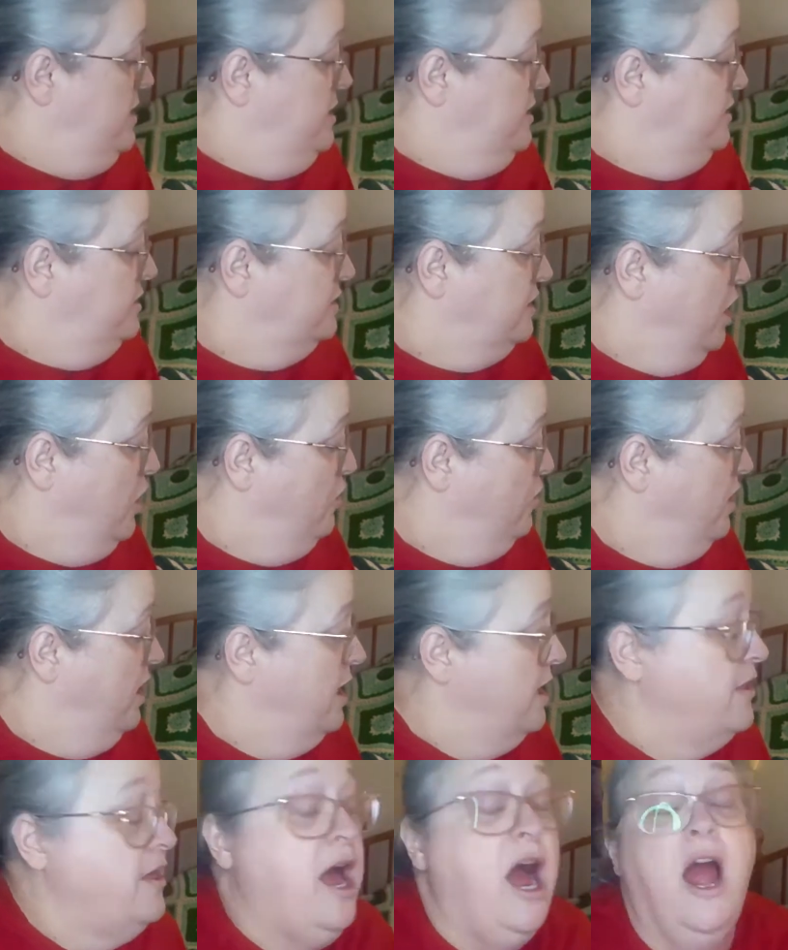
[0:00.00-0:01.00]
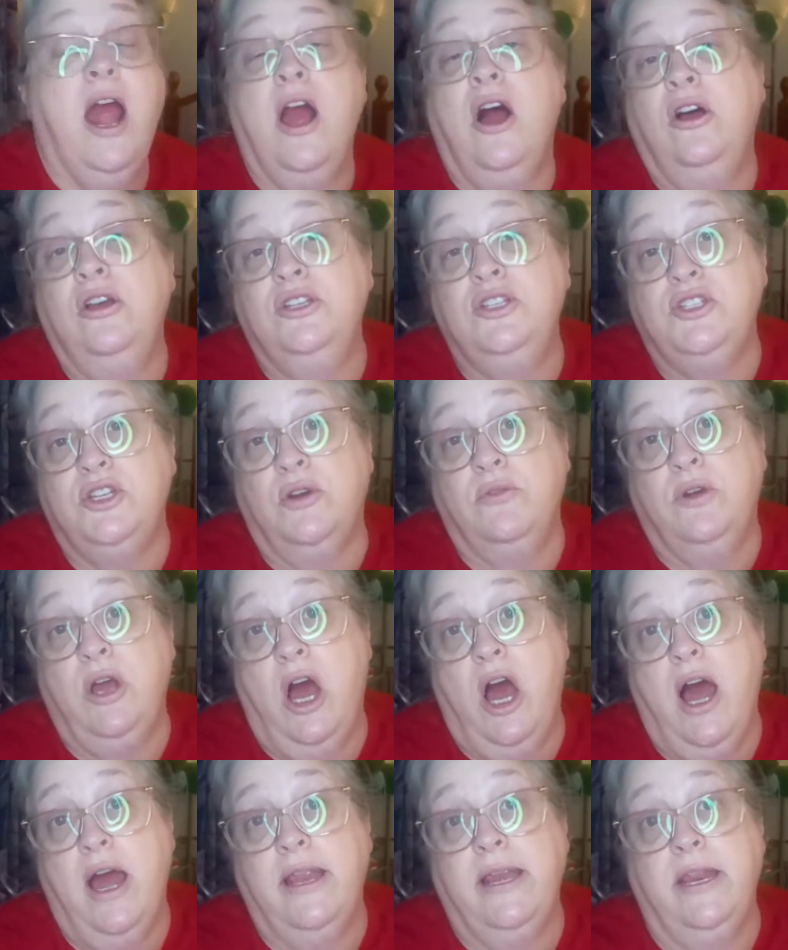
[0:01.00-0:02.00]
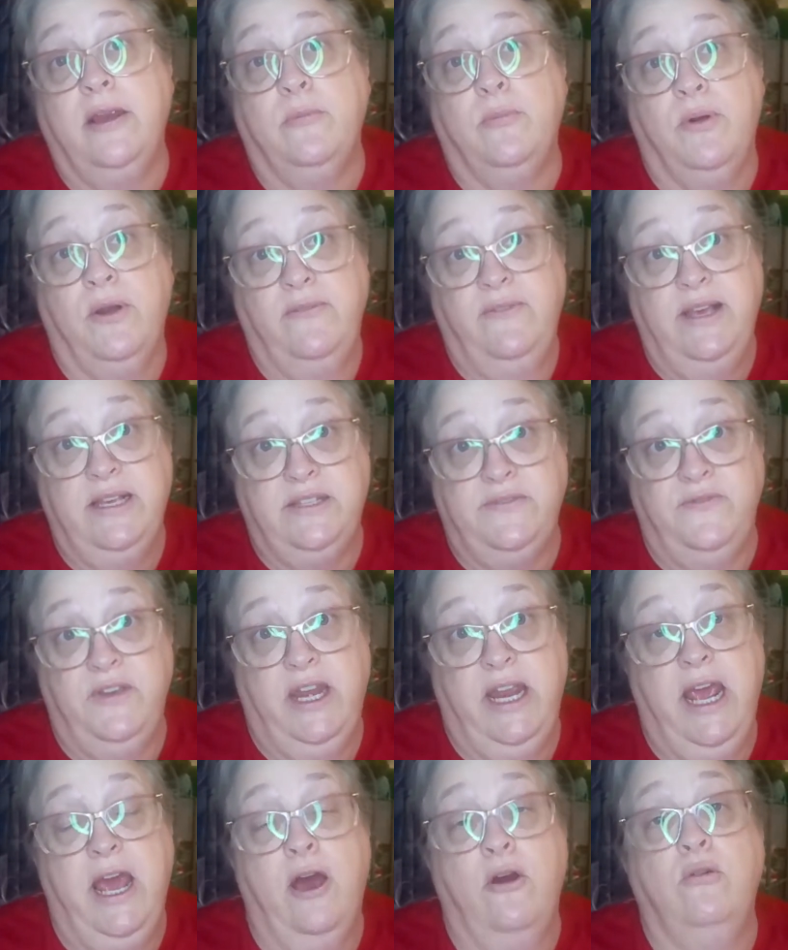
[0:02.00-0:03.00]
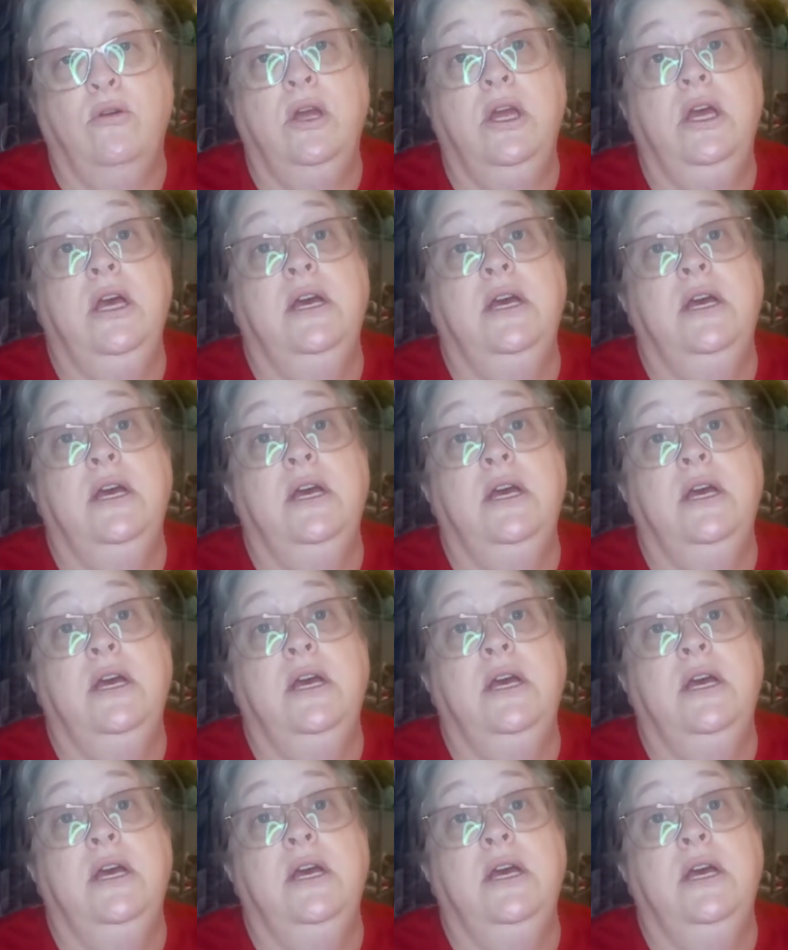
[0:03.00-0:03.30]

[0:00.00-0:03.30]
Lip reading: So I also got in a previous video